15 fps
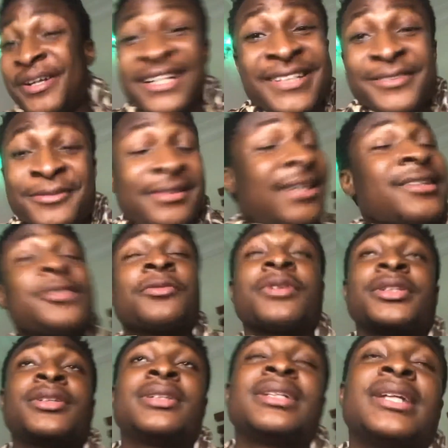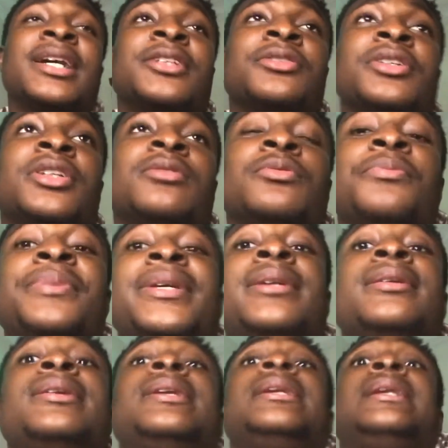there's no next question. The next question will be
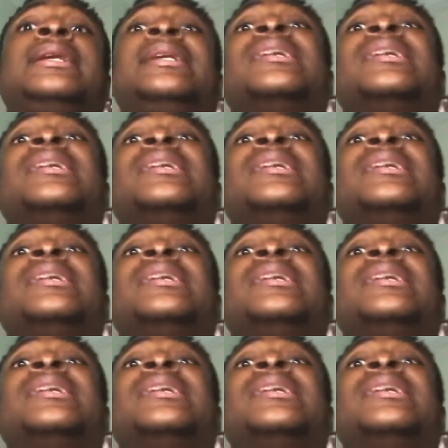in